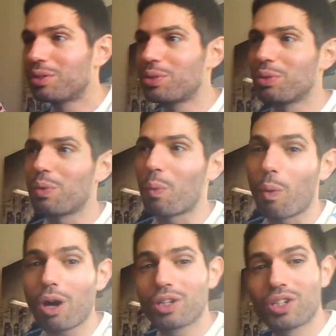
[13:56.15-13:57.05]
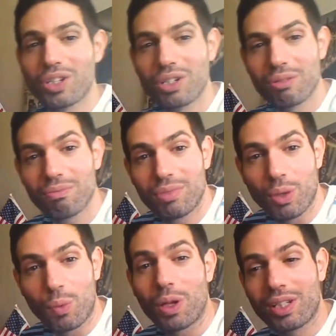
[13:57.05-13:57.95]
to watch
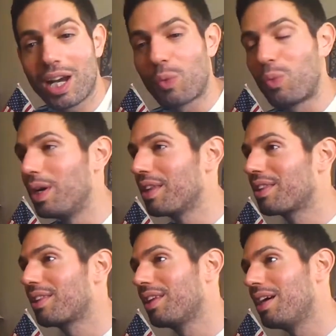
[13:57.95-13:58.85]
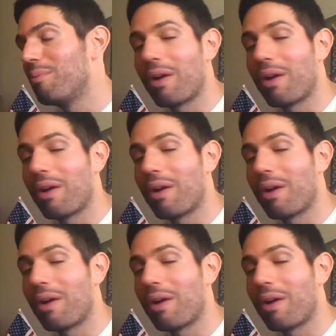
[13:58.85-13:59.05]
the World Cup with uh,